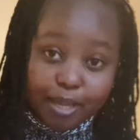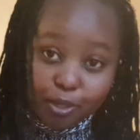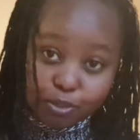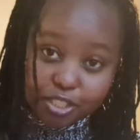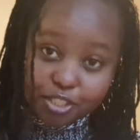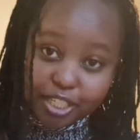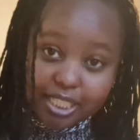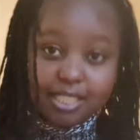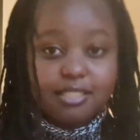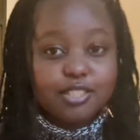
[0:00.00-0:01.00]
my notes
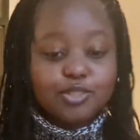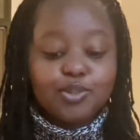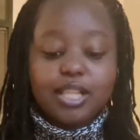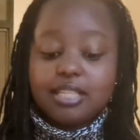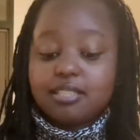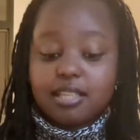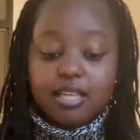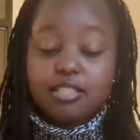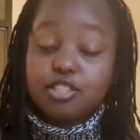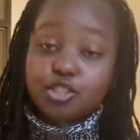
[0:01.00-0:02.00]
ready, so let's
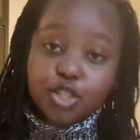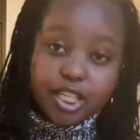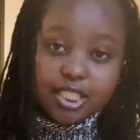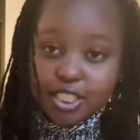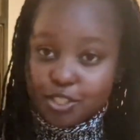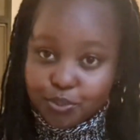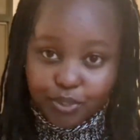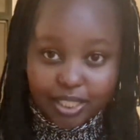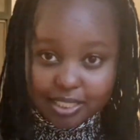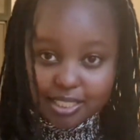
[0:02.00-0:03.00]
get straight into
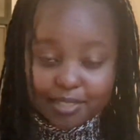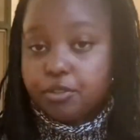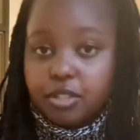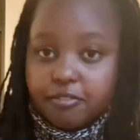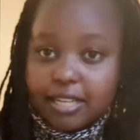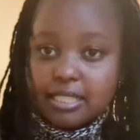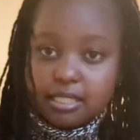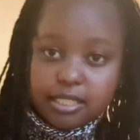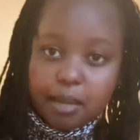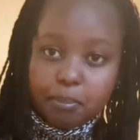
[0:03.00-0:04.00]
it. The
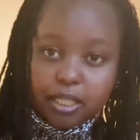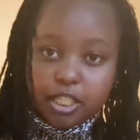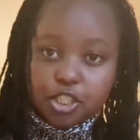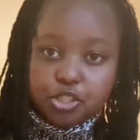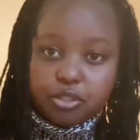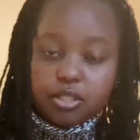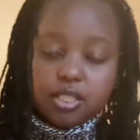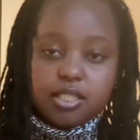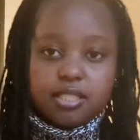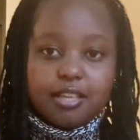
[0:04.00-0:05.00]
university application.
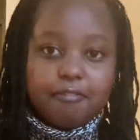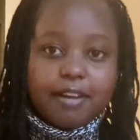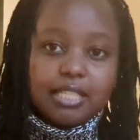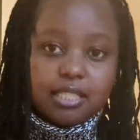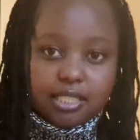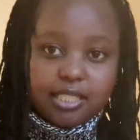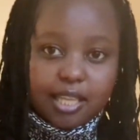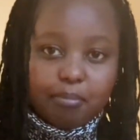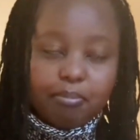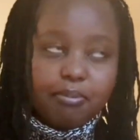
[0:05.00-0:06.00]
This is the first
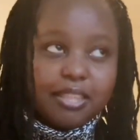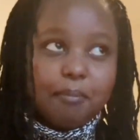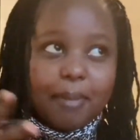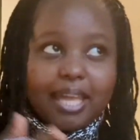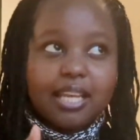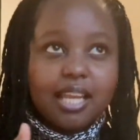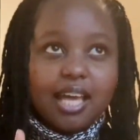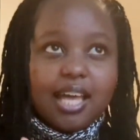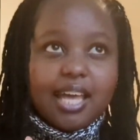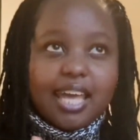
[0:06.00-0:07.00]
step, the main
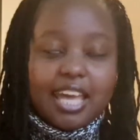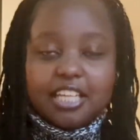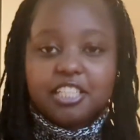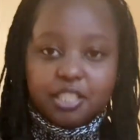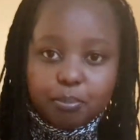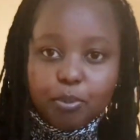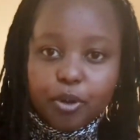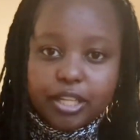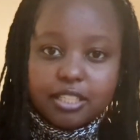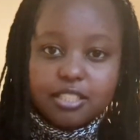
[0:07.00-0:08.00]
entry
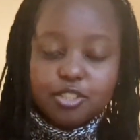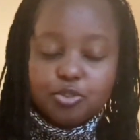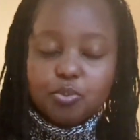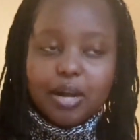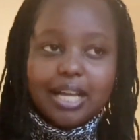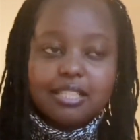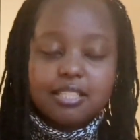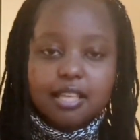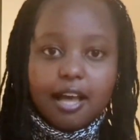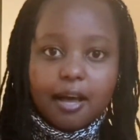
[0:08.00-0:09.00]
point
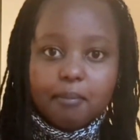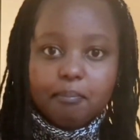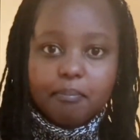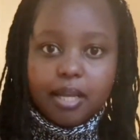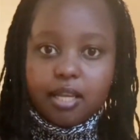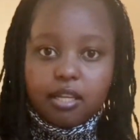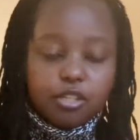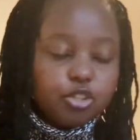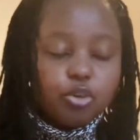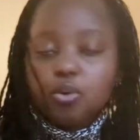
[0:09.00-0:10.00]
towards
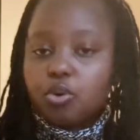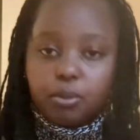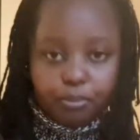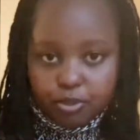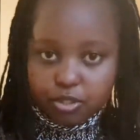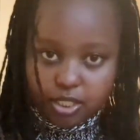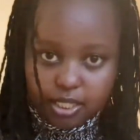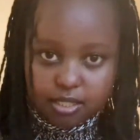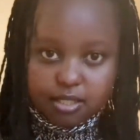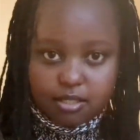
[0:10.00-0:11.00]
your whole
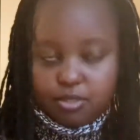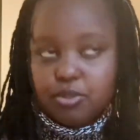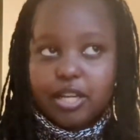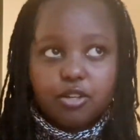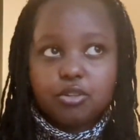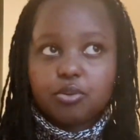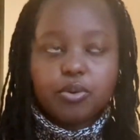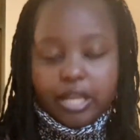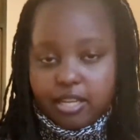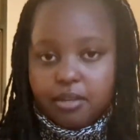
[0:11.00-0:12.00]
process. You cannot go
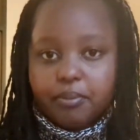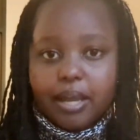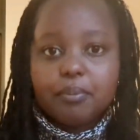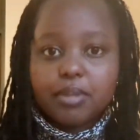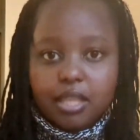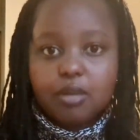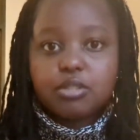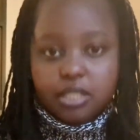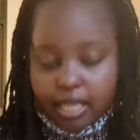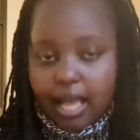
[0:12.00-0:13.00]
anywhere
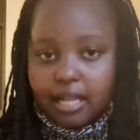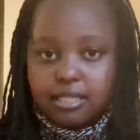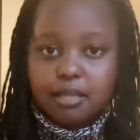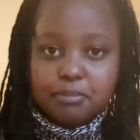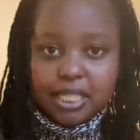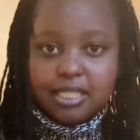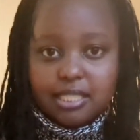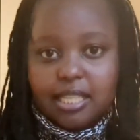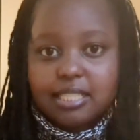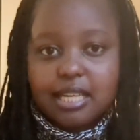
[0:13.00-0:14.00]
without the
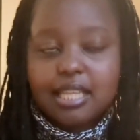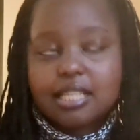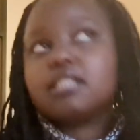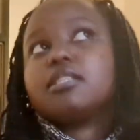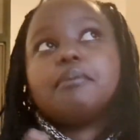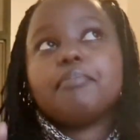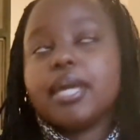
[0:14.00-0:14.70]
acceptance letter. That's the